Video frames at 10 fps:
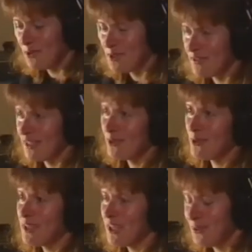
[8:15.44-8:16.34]
the hospital.
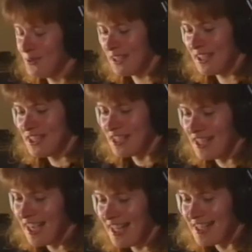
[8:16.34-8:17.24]
Thora goes to
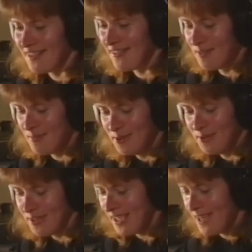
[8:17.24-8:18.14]
Isles F M and you.
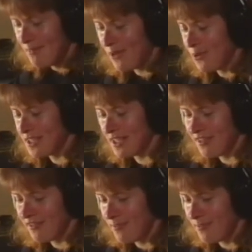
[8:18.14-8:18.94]
My heart drive,